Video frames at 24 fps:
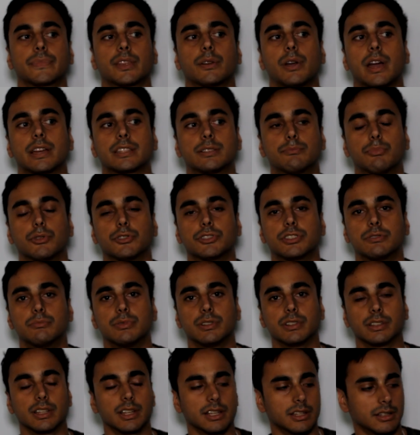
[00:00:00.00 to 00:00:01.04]
As opposed to
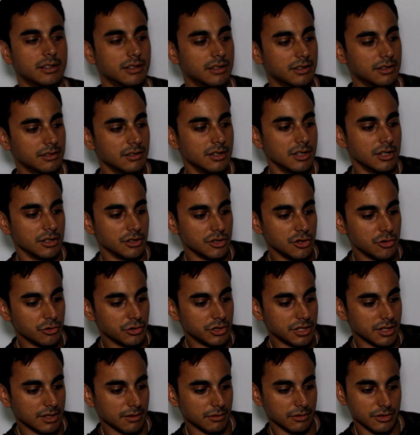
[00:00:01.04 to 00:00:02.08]
being like, you,
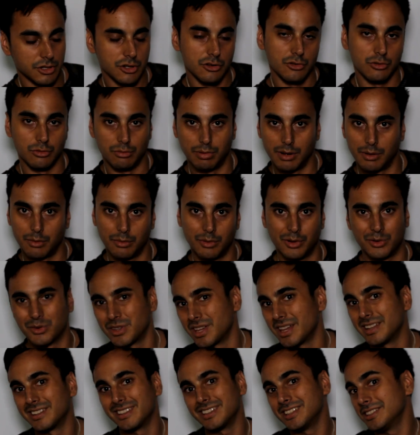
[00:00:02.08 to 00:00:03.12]
blah, blah, blah.
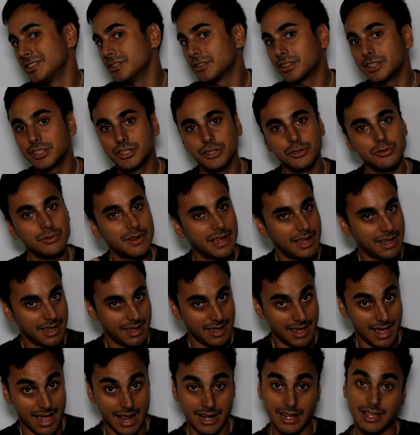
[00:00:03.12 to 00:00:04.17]
And you can do
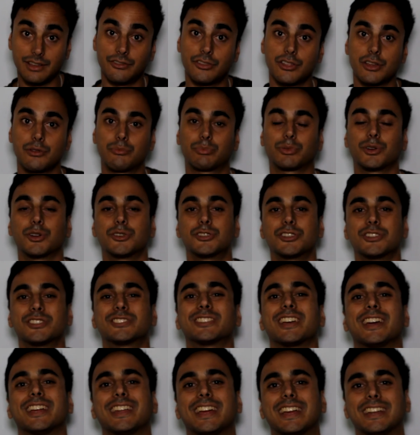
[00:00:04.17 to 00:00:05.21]
any of the approaches
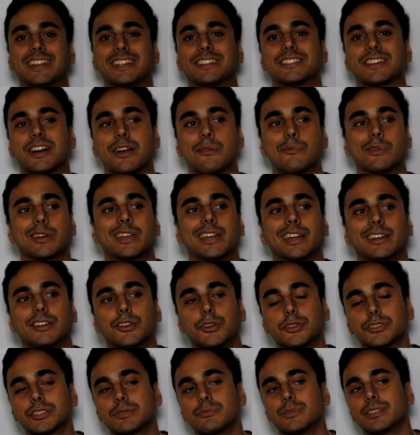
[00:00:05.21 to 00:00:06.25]
at any time. Again,
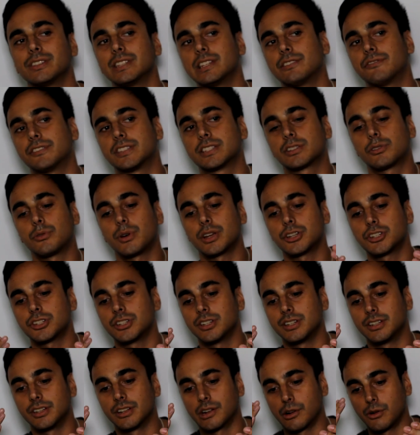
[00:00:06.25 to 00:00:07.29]
ultimately, if it's a
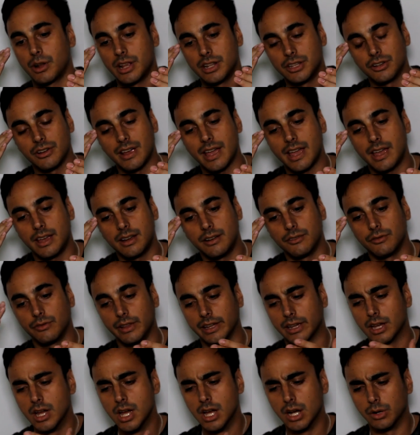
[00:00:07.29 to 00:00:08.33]
question in your head of
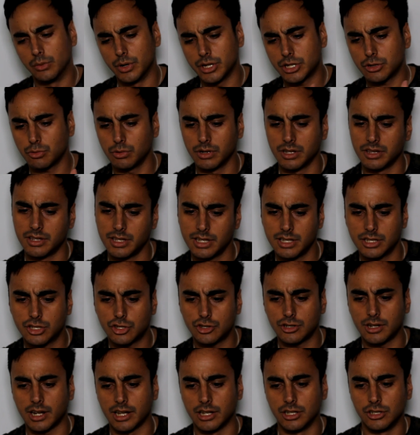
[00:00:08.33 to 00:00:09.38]
like, which one of these
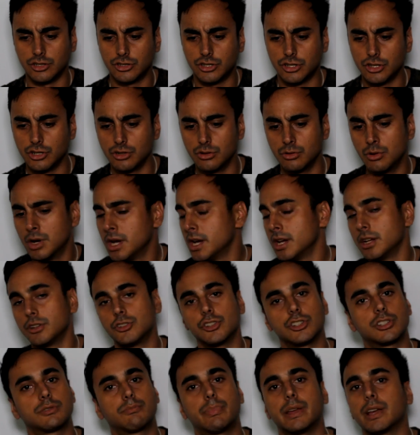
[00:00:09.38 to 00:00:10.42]
should I do?
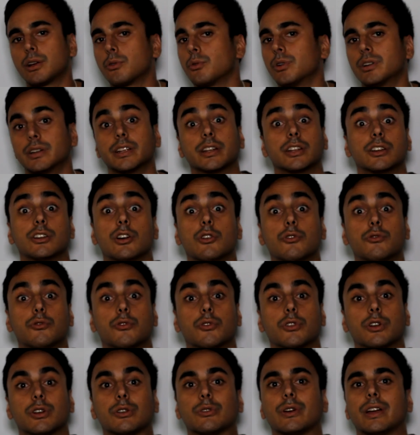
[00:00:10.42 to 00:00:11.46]
Just pick one and go
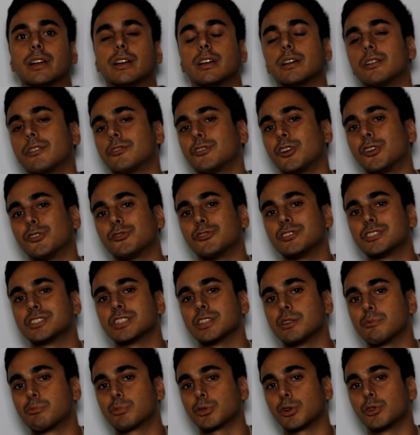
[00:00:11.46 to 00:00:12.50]
for it, right?
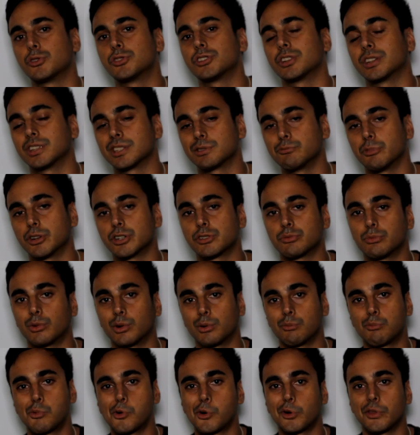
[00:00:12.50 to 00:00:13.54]
Obviously, approaching is much more
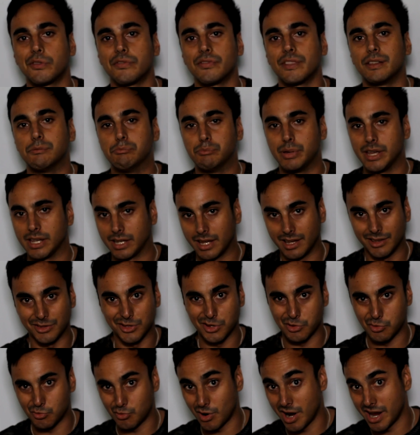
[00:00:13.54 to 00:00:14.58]
important than picking
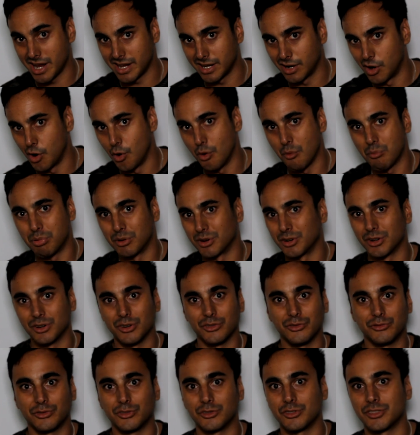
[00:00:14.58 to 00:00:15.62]
the right opener
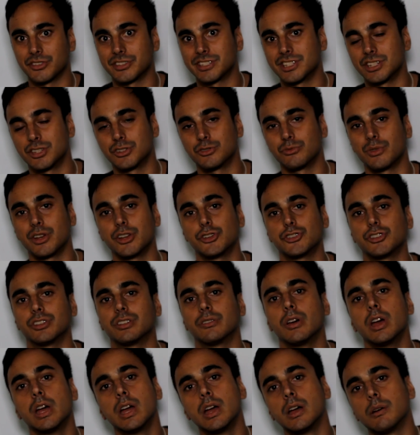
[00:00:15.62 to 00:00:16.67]
for the situation.